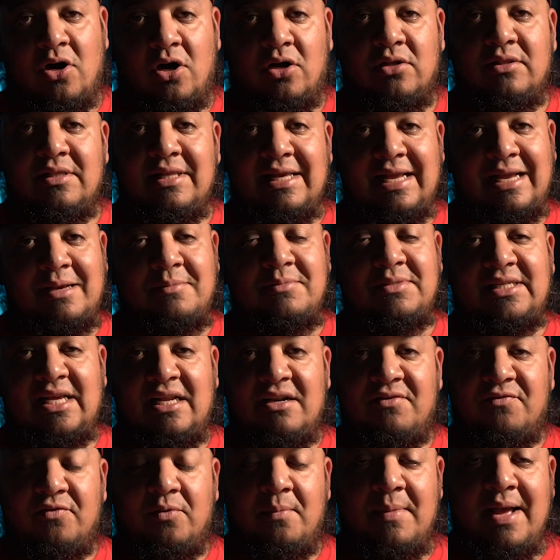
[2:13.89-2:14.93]
on the M
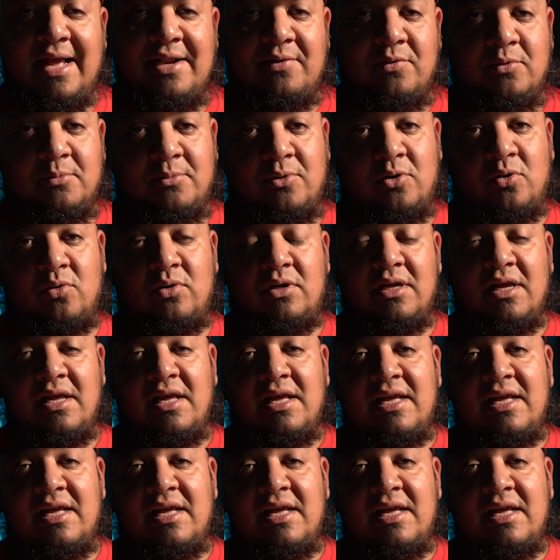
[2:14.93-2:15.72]
setting for manual mode.